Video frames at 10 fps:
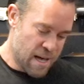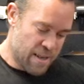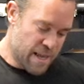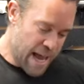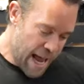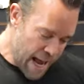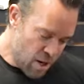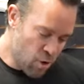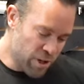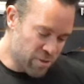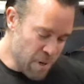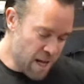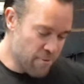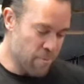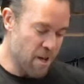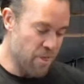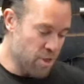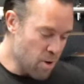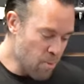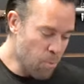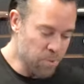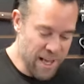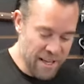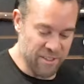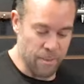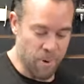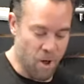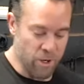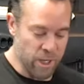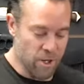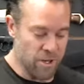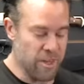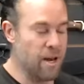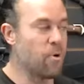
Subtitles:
The handle is made from a thermoplastic polyurethane,